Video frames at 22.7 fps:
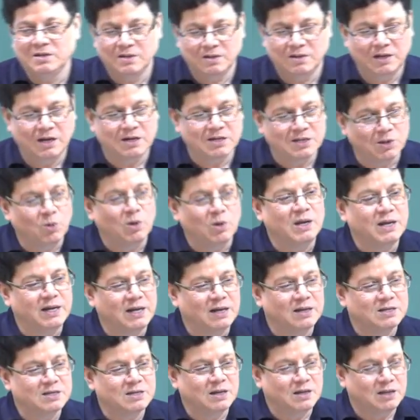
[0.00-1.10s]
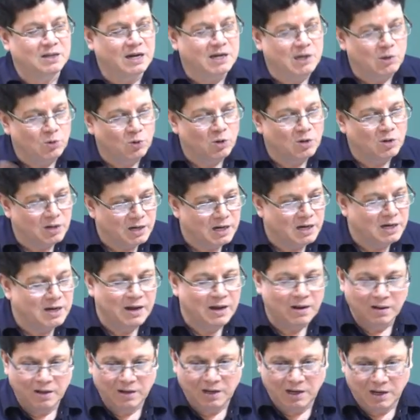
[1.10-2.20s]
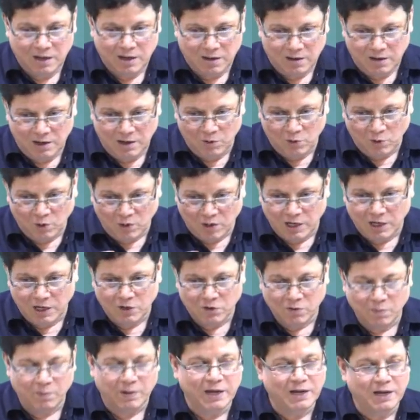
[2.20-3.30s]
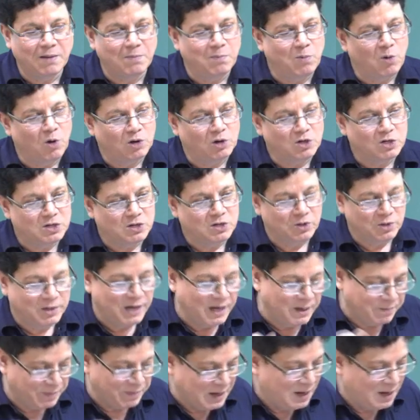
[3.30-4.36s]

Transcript: That is the only case that you do not need to break a bond. Okay.